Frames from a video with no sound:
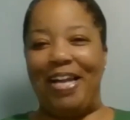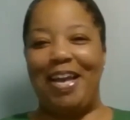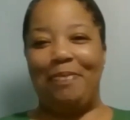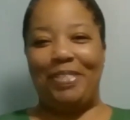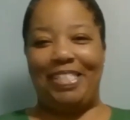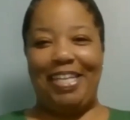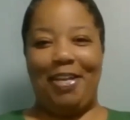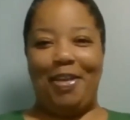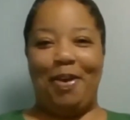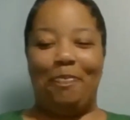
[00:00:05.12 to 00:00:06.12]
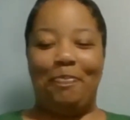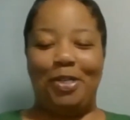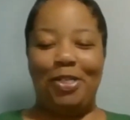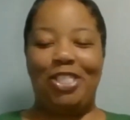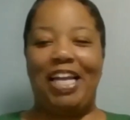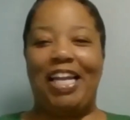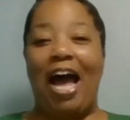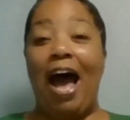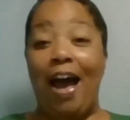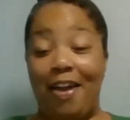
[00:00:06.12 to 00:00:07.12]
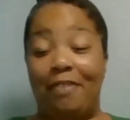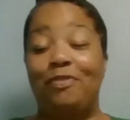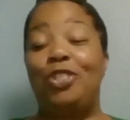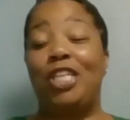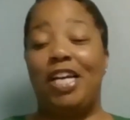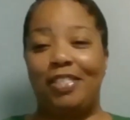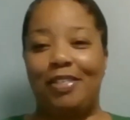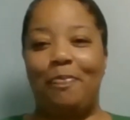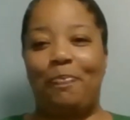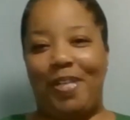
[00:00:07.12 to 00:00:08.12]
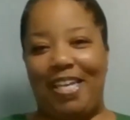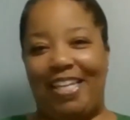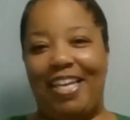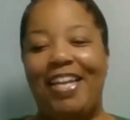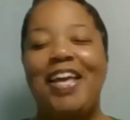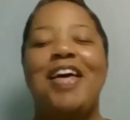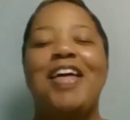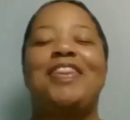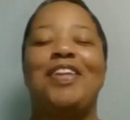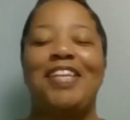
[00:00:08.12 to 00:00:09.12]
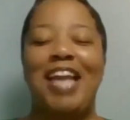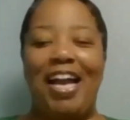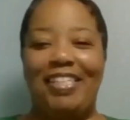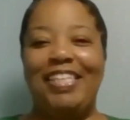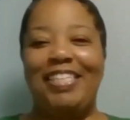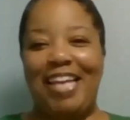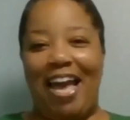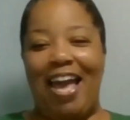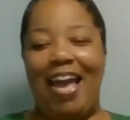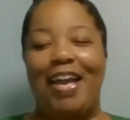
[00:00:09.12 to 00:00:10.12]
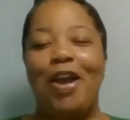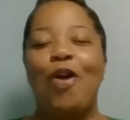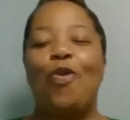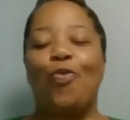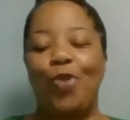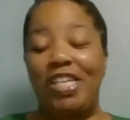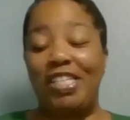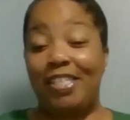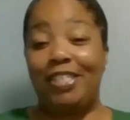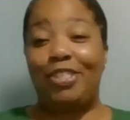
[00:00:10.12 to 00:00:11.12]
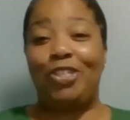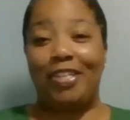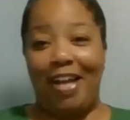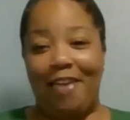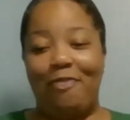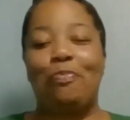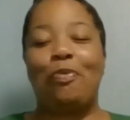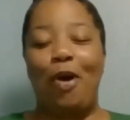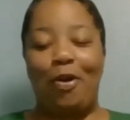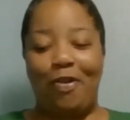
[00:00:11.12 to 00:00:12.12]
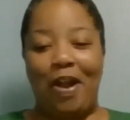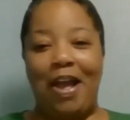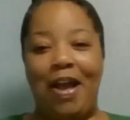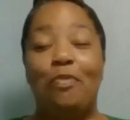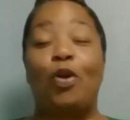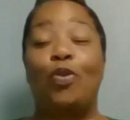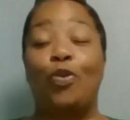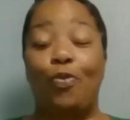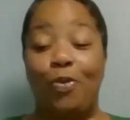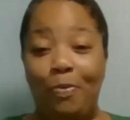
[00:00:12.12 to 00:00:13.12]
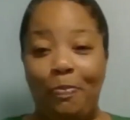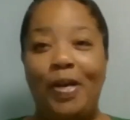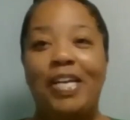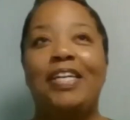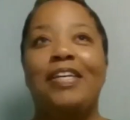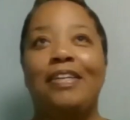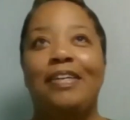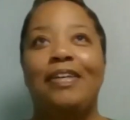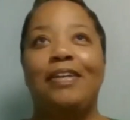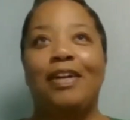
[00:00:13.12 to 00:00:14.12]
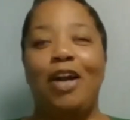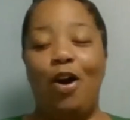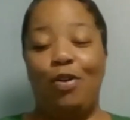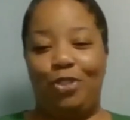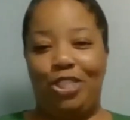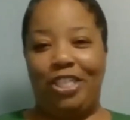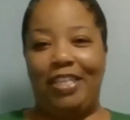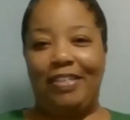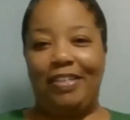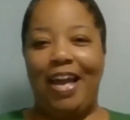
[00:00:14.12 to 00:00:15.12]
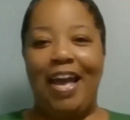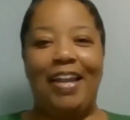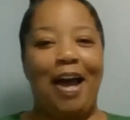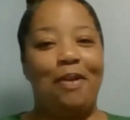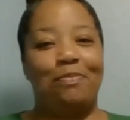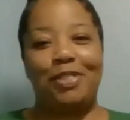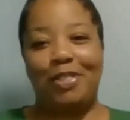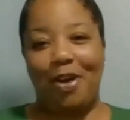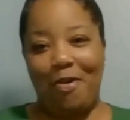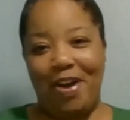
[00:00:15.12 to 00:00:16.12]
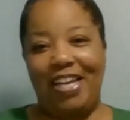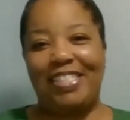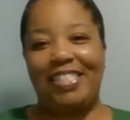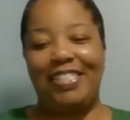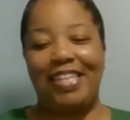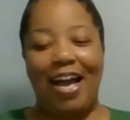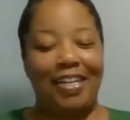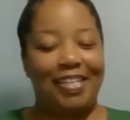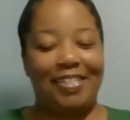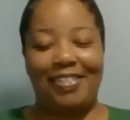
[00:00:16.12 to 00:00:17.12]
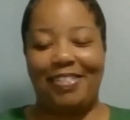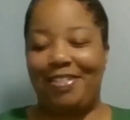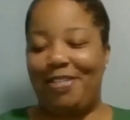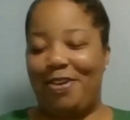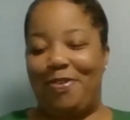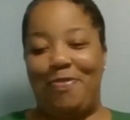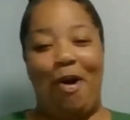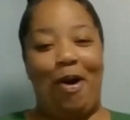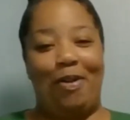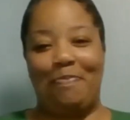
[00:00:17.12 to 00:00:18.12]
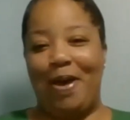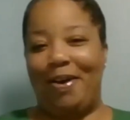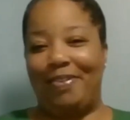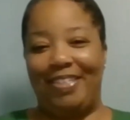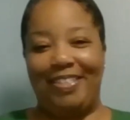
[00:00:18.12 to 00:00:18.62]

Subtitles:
name is Danielle Bush, and I have just completed the 90-day Reset Your Life program group coaching, and I am so excited to tell you all about